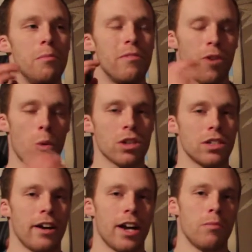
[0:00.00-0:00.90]
before
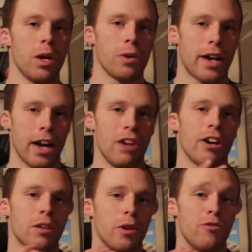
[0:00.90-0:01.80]
watching the anime I would highly
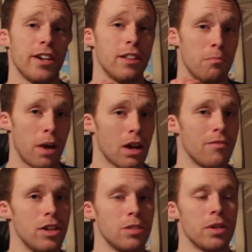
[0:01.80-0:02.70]
recommend reading the manga
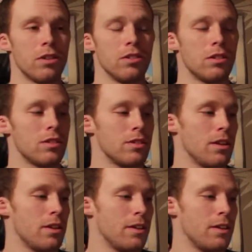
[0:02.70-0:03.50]
first, because